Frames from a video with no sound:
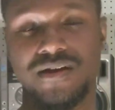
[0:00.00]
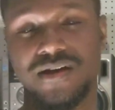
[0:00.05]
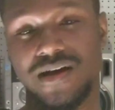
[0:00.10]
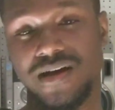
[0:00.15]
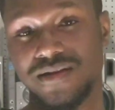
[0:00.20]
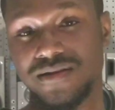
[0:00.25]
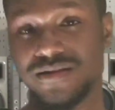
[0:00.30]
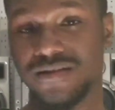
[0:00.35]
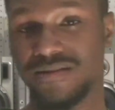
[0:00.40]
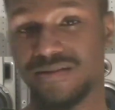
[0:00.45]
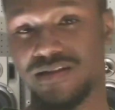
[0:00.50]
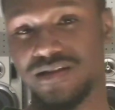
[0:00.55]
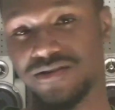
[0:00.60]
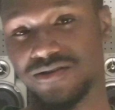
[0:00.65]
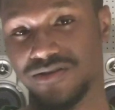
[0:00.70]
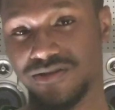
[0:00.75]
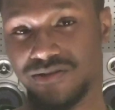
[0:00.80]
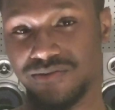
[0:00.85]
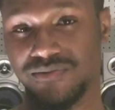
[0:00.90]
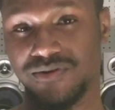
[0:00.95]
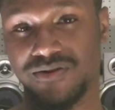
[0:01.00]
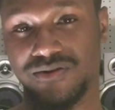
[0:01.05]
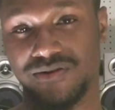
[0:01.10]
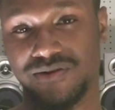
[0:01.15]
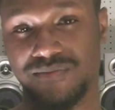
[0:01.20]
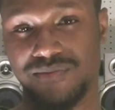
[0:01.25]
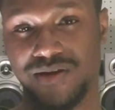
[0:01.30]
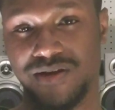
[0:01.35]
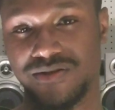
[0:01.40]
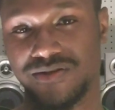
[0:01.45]
I think that should have been on
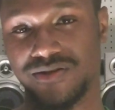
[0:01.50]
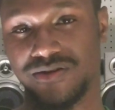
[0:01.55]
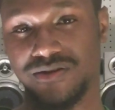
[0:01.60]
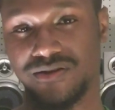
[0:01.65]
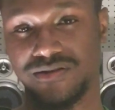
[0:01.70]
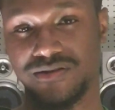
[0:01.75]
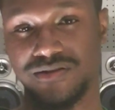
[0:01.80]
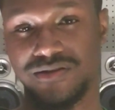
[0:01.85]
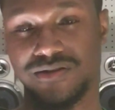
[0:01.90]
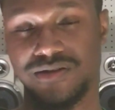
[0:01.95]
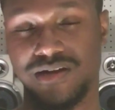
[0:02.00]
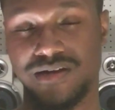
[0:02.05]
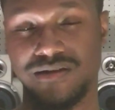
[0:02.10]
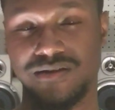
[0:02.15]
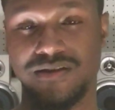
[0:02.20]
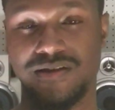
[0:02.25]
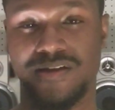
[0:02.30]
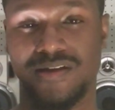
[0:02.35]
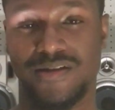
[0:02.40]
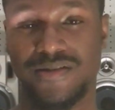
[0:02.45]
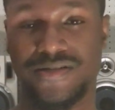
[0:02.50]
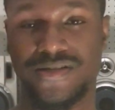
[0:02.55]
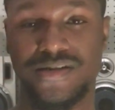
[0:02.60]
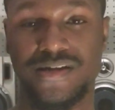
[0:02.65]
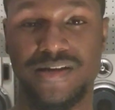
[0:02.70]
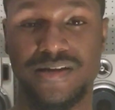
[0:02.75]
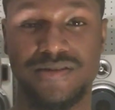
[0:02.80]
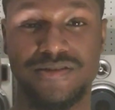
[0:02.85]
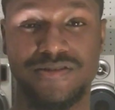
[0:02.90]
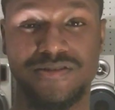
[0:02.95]
the match card tonight,
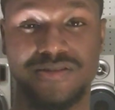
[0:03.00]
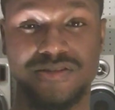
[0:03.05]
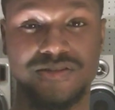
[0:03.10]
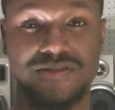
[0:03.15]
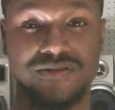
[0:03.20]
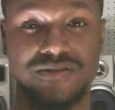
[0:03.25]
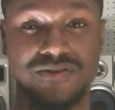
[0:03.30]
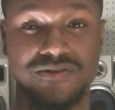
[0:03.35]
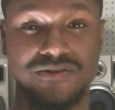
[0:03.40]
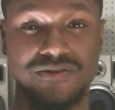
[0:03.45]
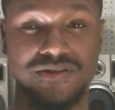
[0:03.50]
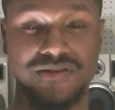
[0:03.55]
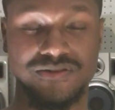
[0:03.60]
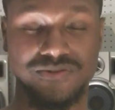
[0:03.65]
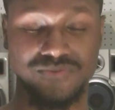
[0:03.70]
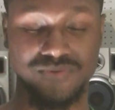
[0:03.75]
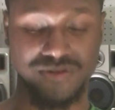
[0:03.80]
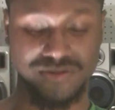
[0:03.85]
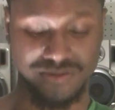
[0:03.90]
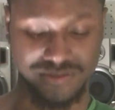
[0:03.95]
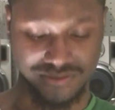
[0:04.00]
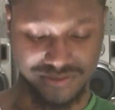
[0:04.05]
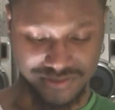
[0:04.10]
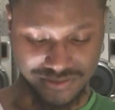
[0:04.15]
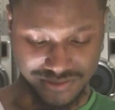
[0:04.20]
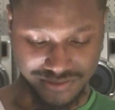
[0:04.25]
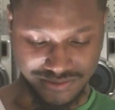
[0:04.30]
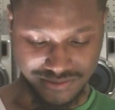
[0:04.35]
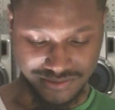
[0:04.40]
just along as well as